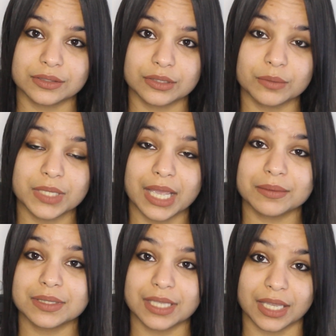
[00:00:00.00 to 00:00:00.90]

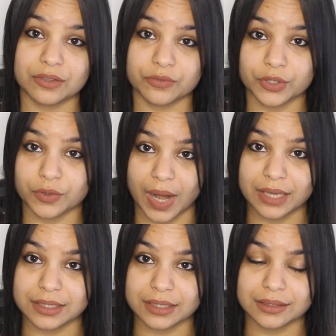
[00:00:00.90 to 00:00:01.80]
sometimes take it for
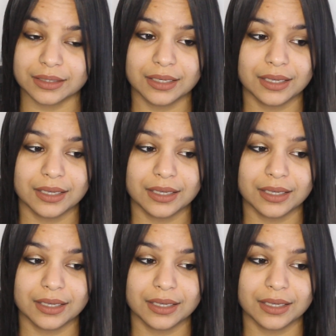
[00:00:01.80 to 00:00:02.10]
granted.